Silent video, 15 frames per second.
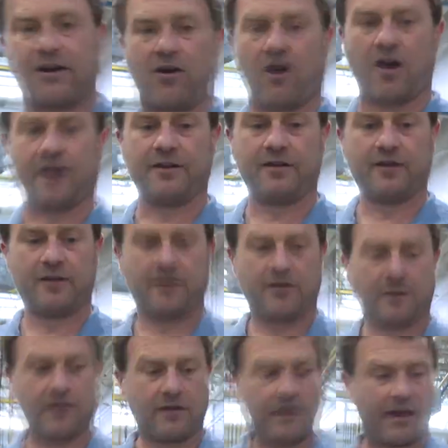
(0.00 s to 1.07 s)
on,
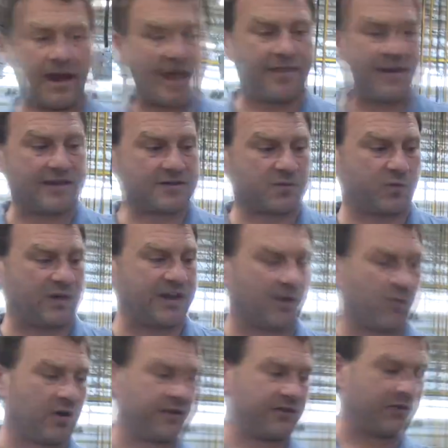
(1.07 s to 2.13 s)
and this wheel
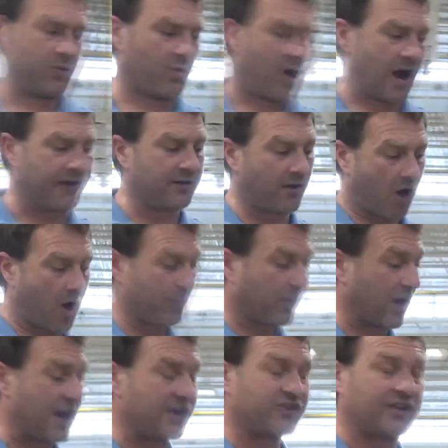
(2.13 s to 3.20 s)
will do one
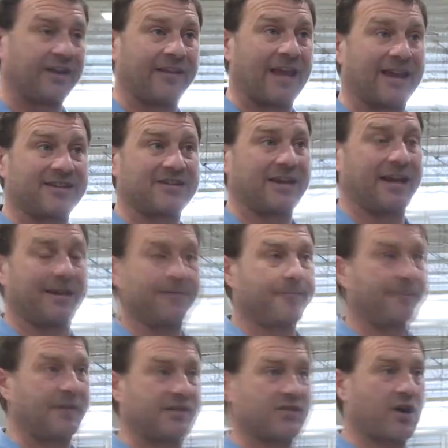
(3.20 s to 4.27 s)
operation and that's it.
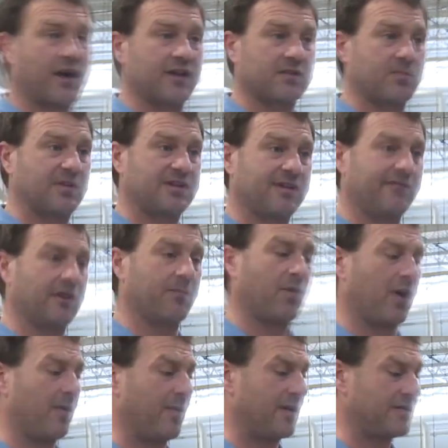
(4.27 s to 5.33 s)
It's got a specific
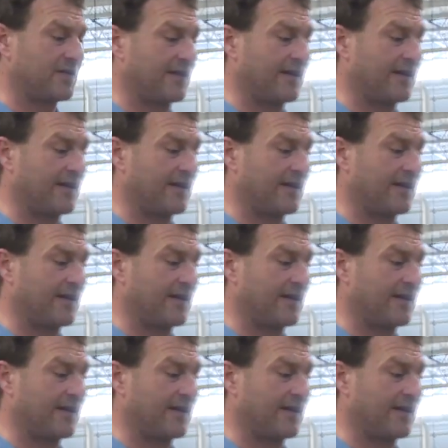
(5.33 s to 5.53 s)
purpose